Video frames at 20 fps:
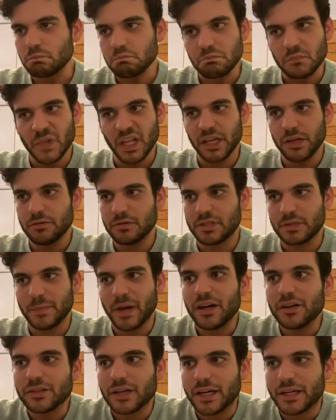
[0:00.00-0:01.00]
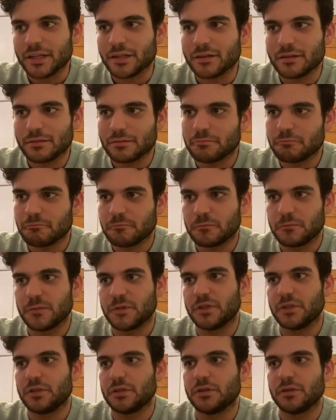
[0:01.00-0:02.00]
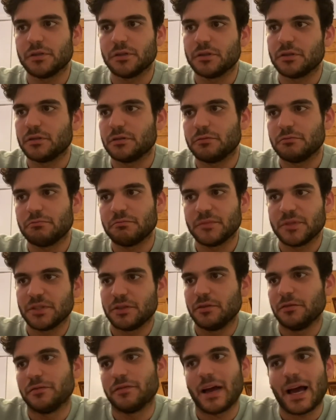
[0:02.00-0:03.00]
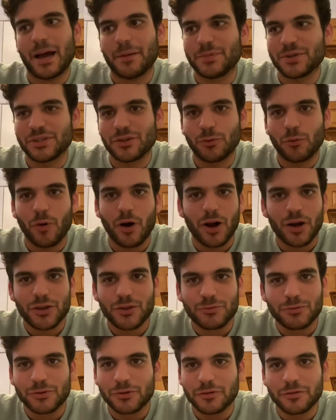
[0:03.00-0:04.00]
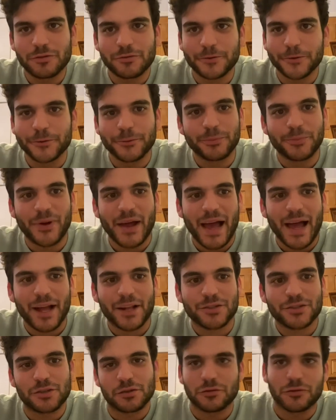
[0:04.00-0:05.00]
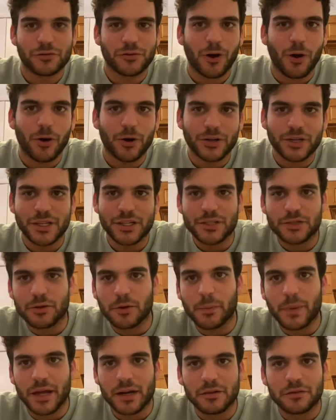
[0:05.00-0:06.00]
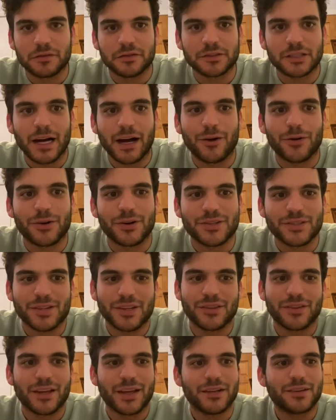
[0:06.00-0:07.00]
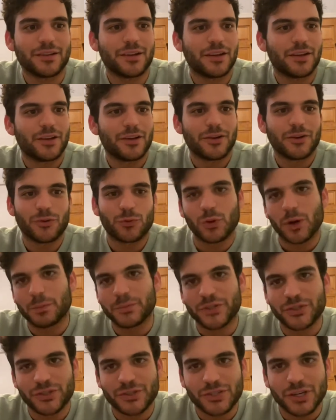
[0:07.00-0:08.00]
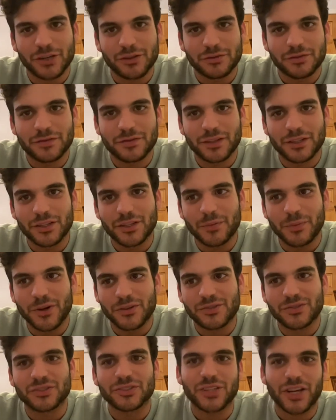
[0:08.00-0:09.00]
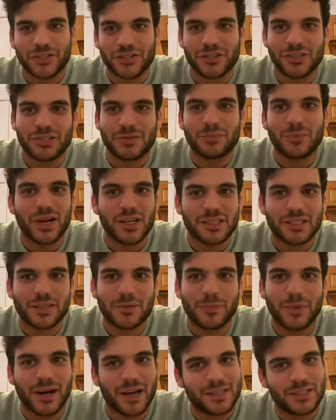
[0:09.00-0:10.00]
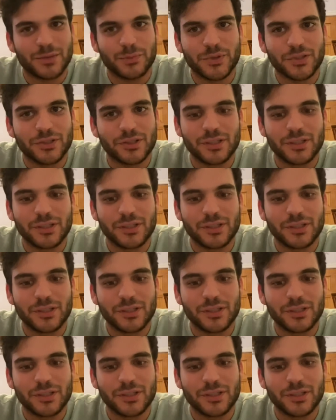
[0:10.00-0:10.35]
You smell like you've happened to walk through a fruit patch and fallen into a bed of flowers and then rubbed yourself in the most luscious musk possible.